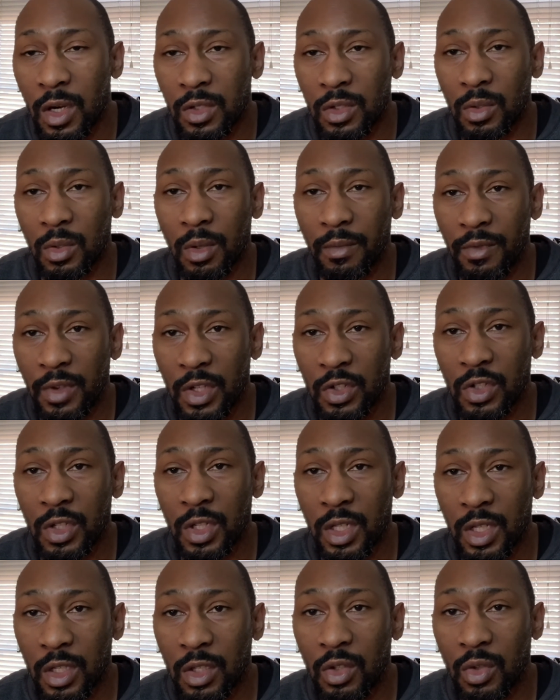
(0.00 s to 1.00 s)
So
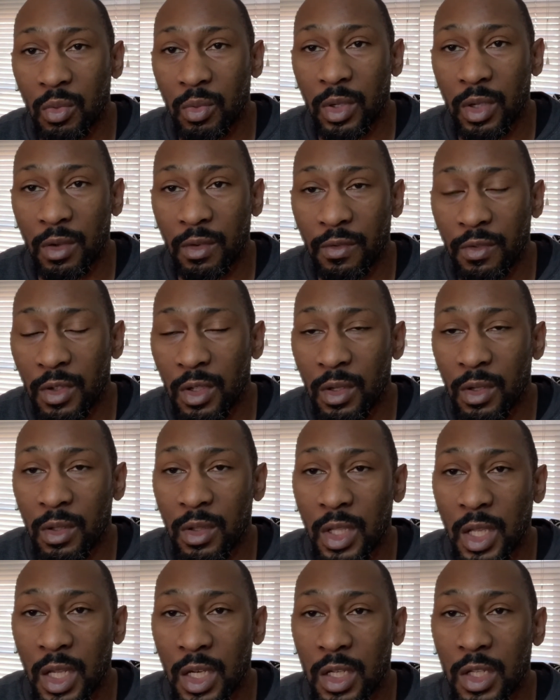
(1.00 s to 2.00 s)
eventually you will feel
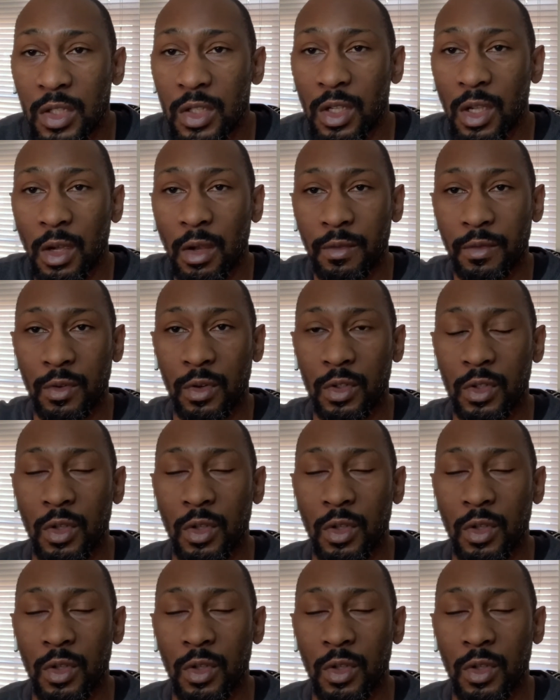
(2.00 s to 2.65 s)
that discomfort.